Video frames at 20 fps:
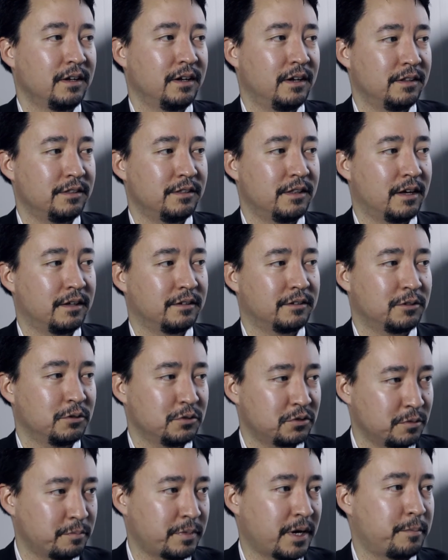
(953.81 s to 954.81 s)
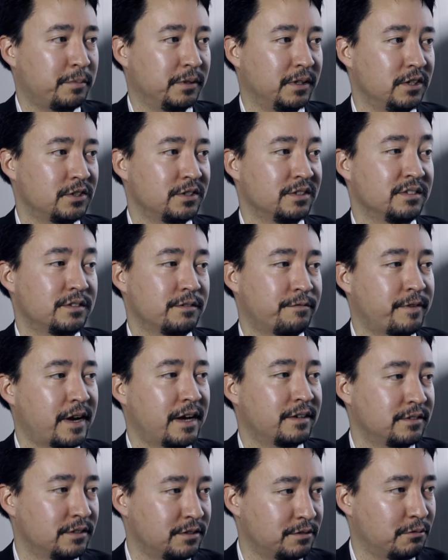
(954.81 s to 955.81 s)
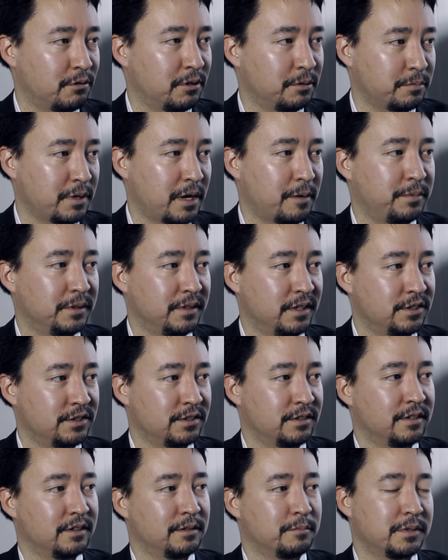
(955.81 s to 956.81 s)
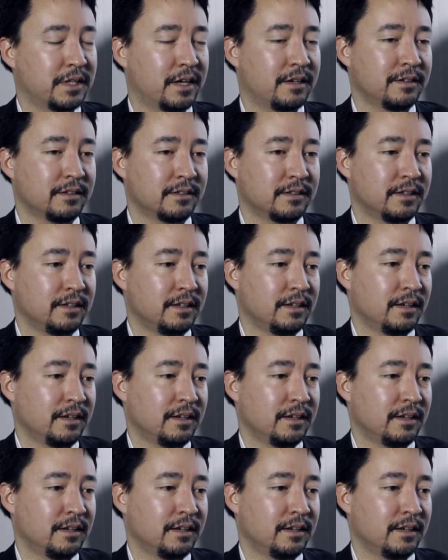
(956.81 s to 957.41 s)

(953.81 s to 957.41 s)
That coastal population is the fastest growing population on the planet.